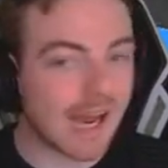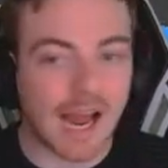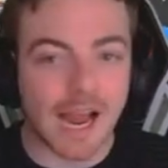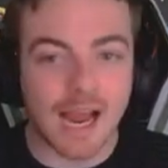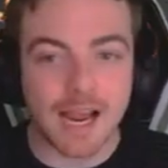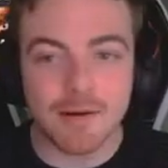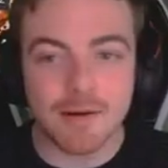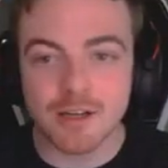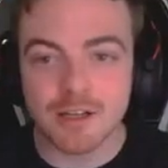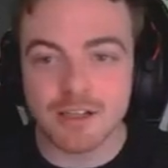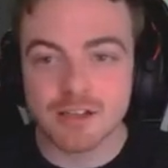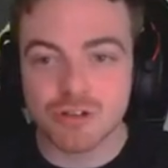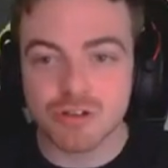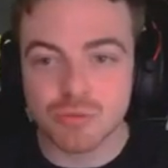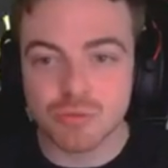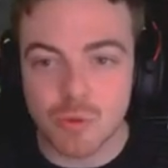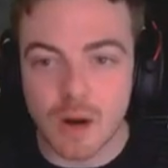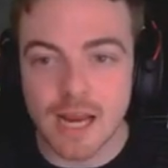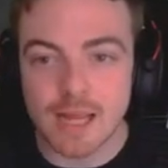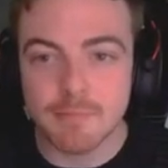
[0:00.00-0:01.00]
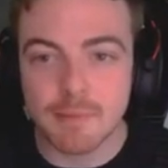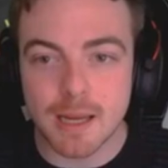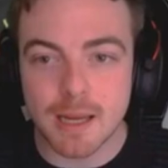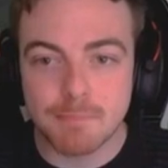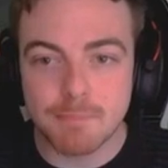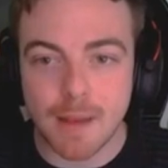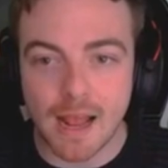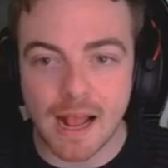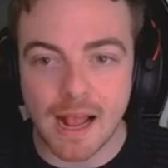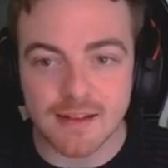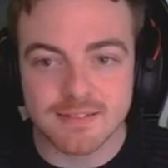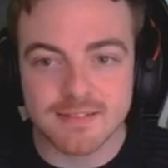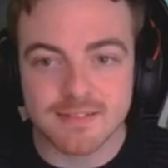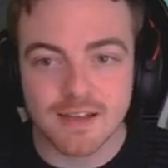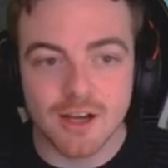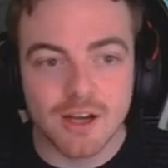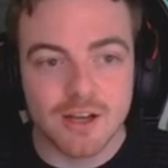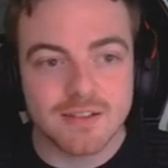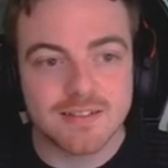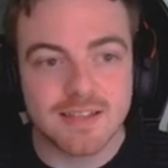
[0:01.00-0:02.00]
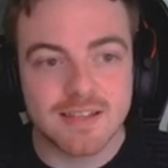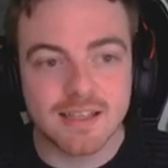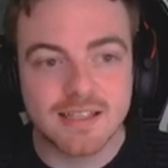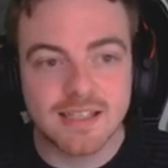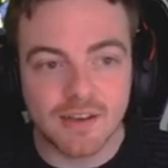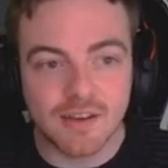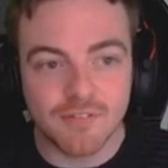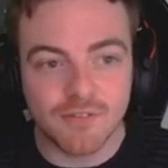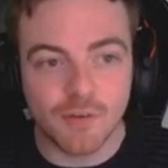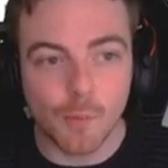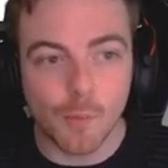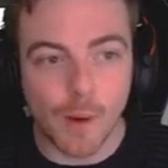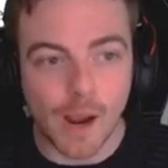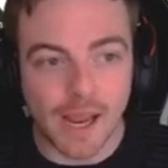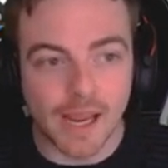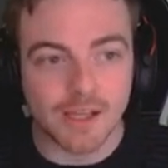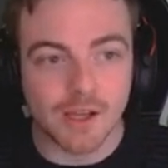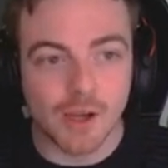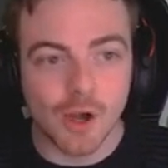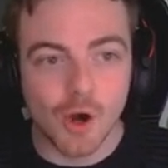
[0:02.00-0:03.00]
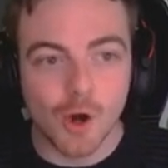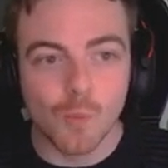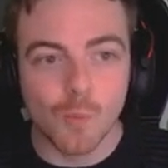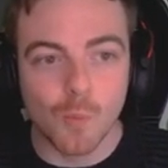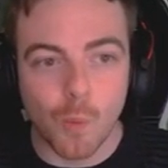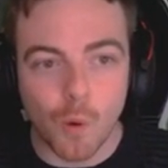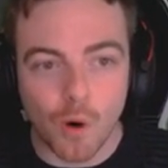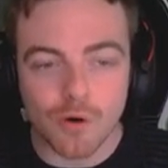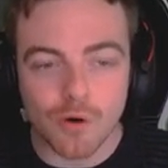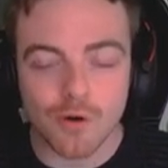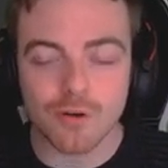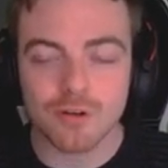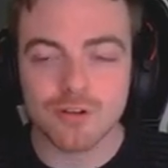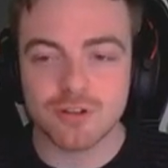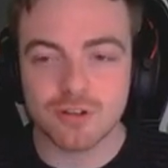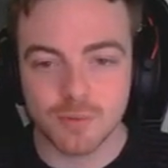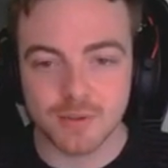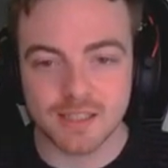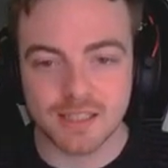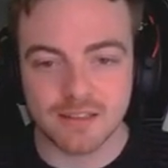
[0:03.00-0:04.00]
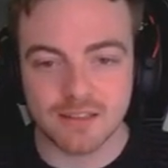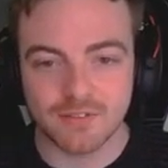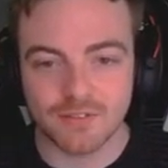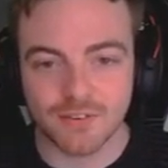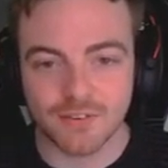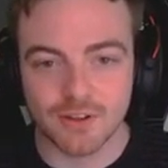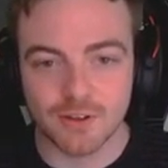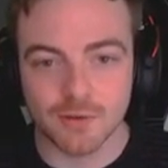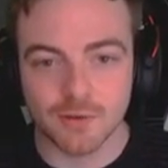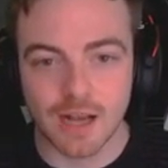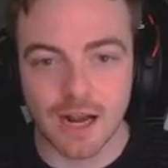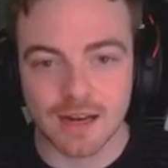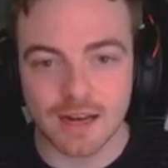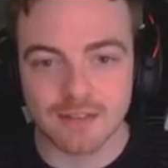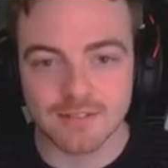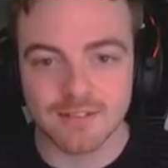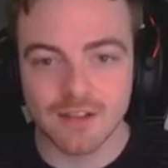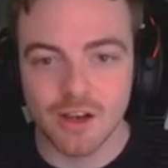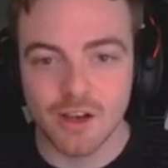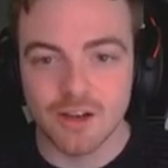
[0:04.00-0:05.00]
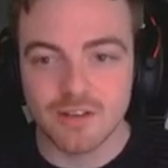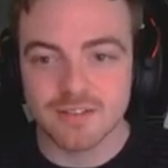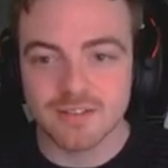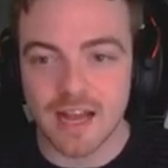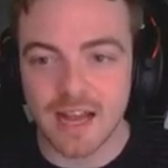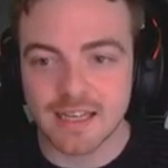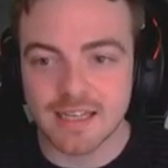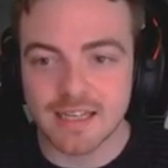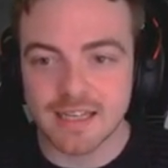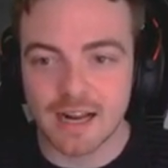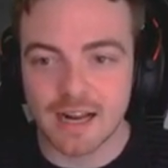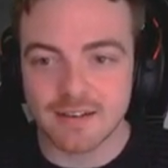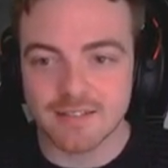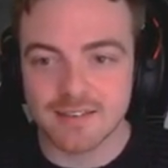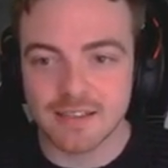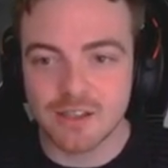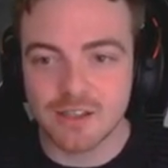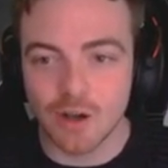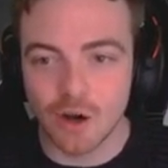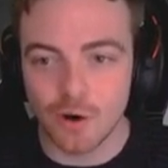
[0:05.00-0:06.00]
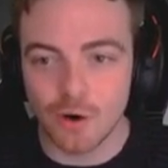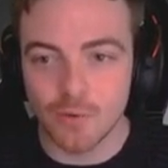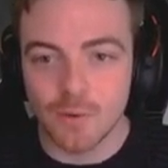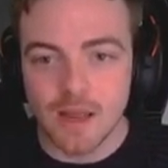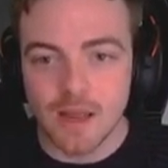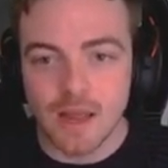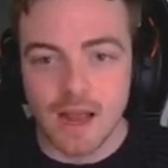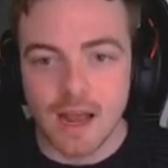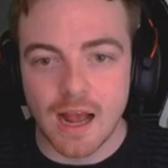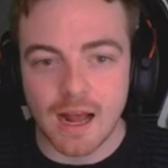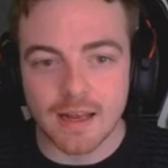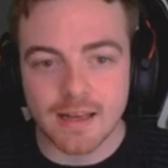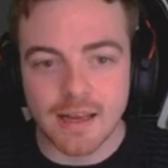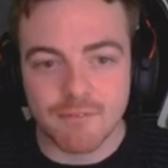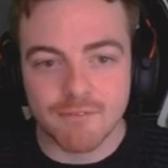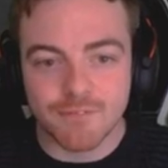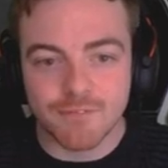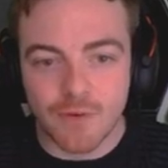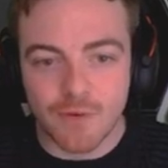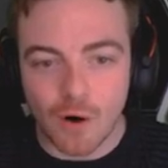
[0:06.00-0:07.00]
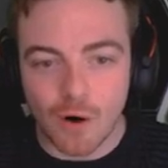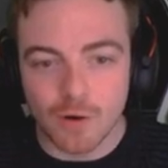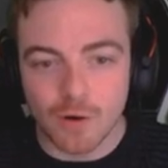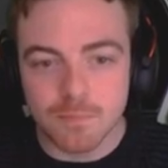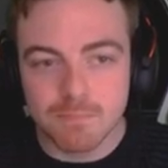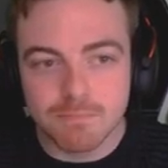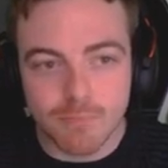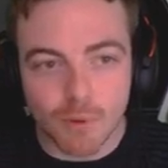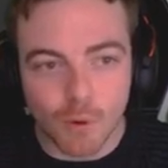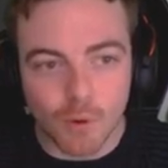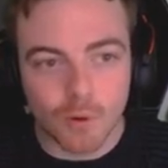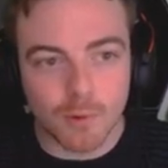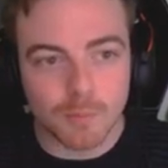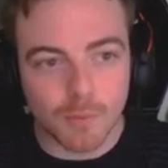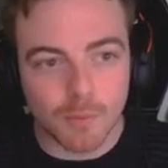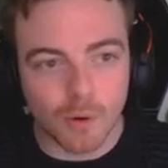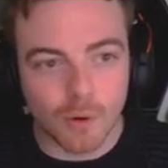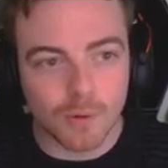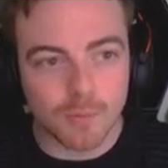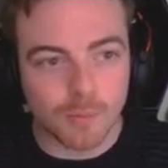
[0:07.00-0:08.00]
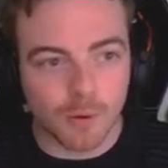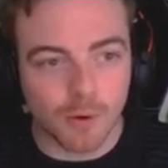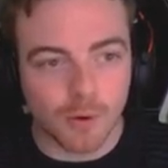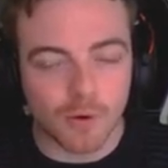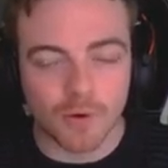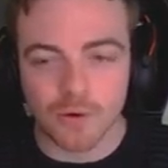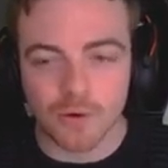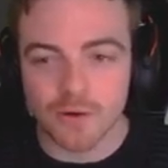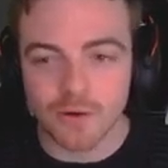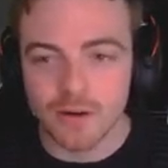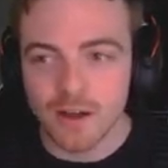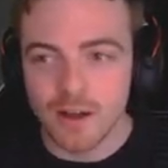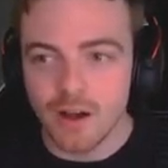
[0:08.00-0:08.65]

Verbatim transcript: I am going to try my best to give away one or two of these for you guys so I can actually go and inform more, more, more.